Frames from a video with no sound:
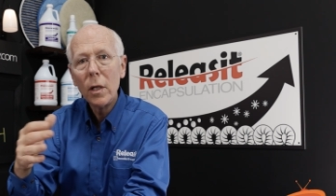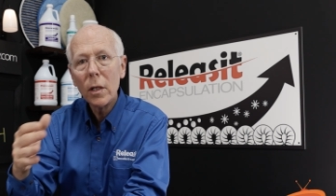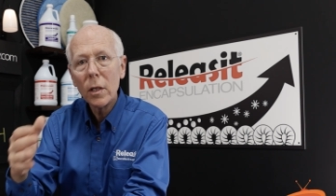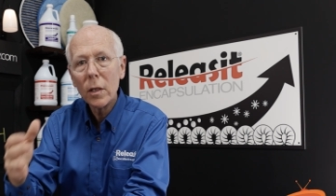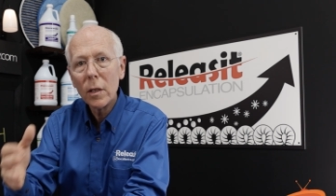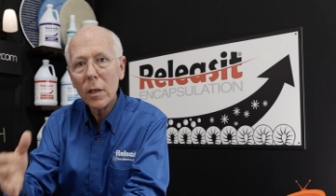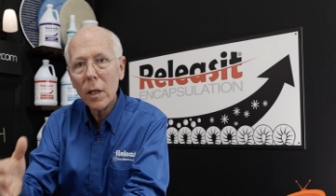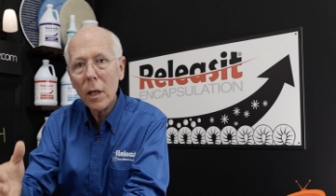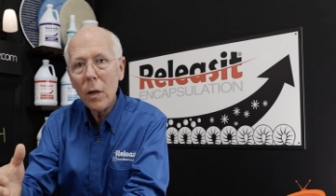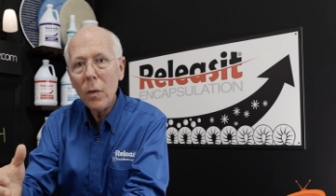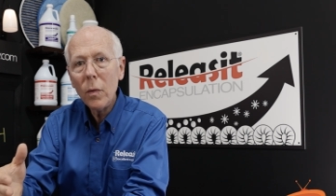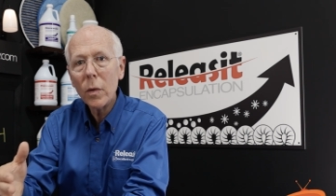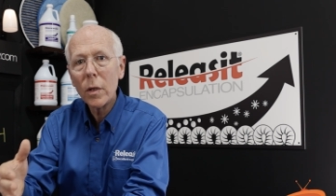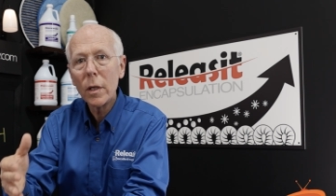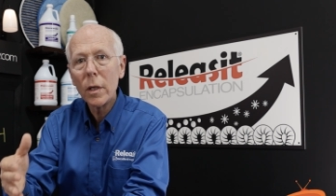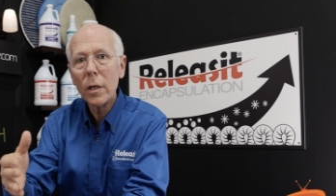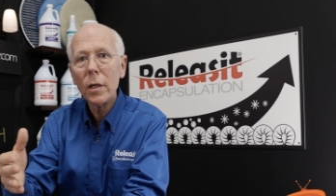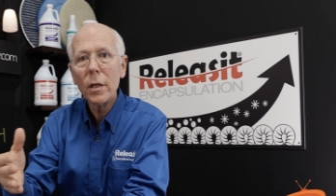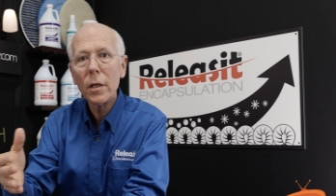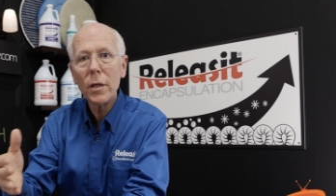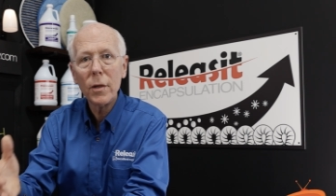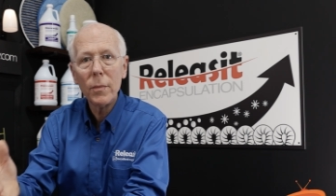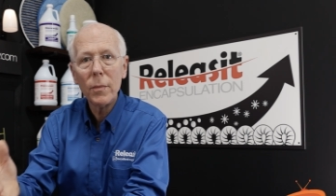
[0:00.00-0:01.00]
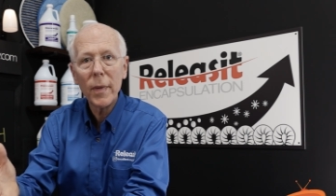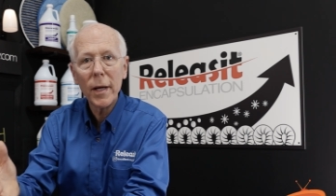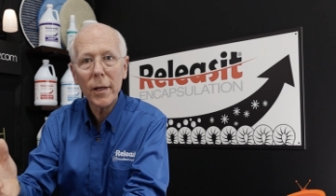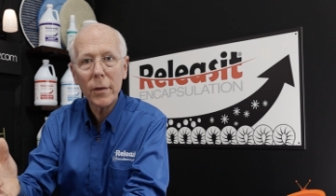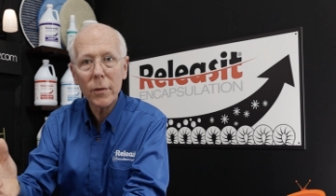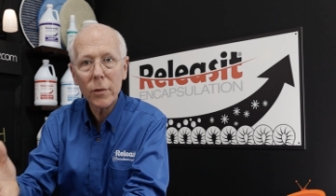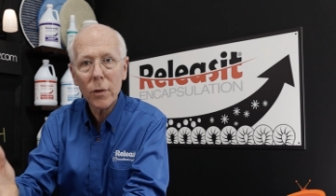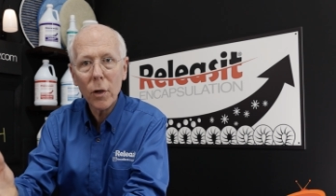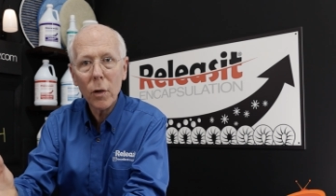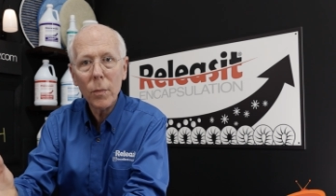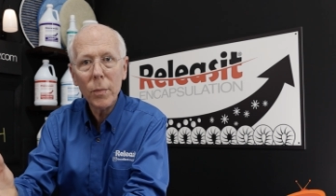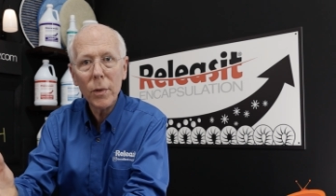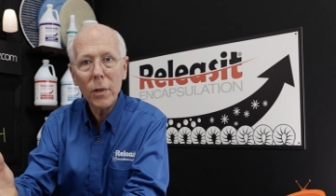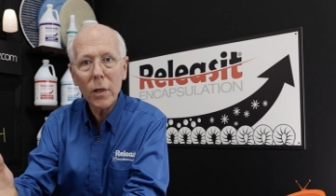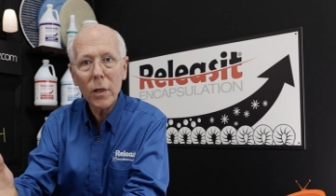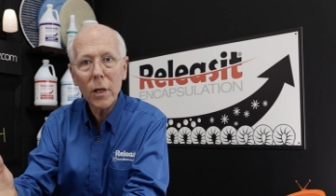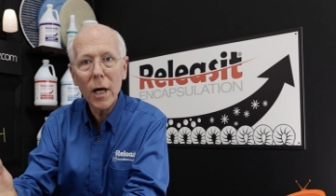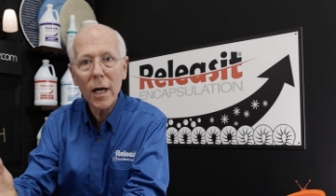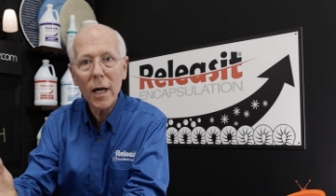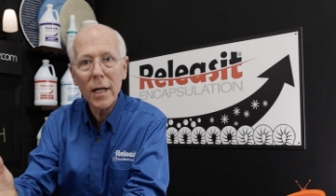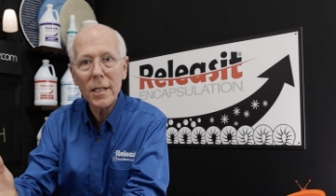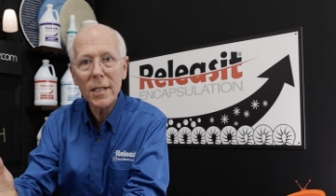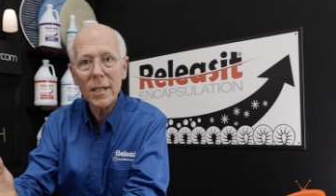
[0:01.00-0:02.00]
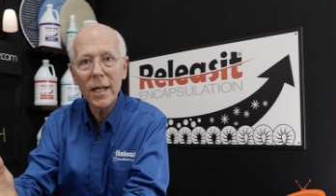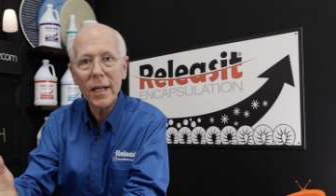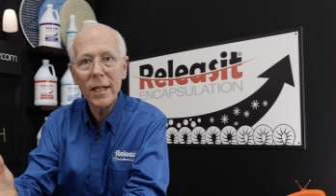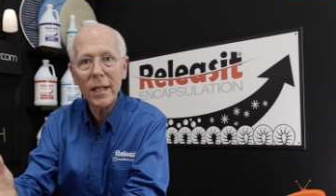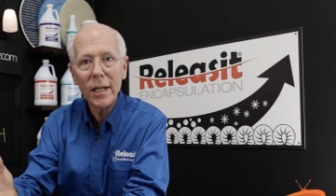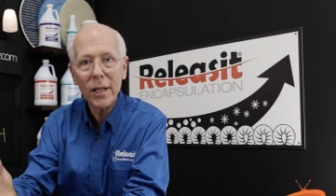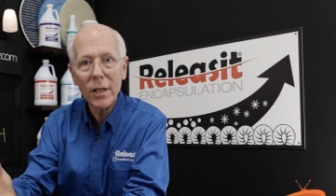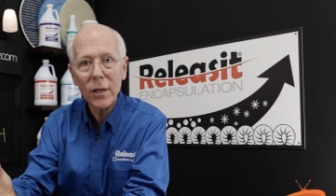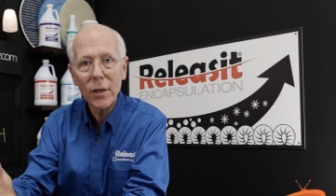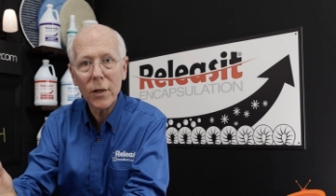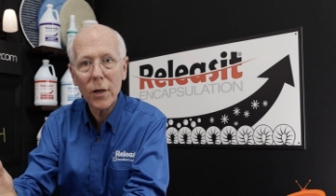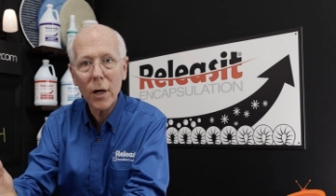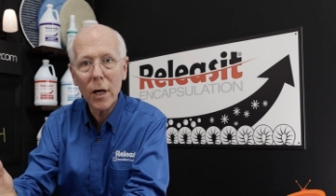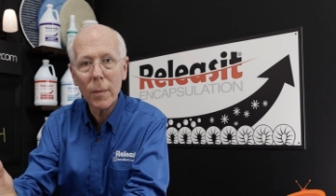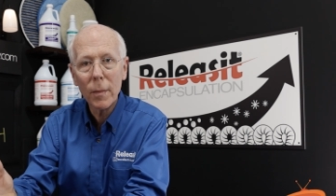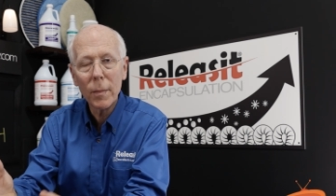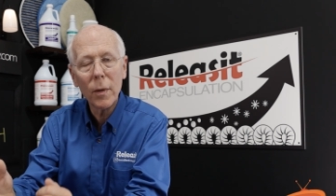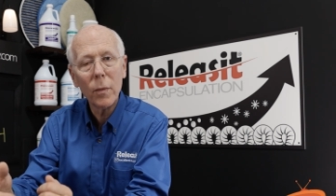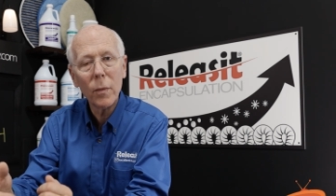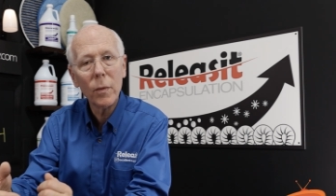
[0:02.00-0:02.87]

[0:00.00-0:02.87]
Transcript: lower the microbial content in the carpet,